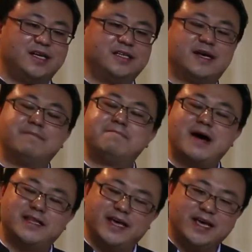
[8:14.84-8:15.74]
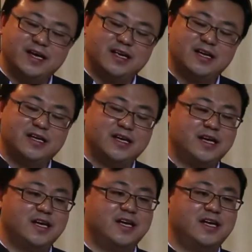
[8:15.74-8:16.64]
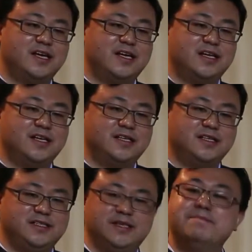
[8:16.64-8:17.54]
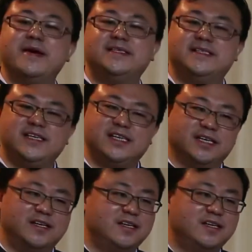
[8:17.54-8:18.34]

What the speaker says: some money in Beijing,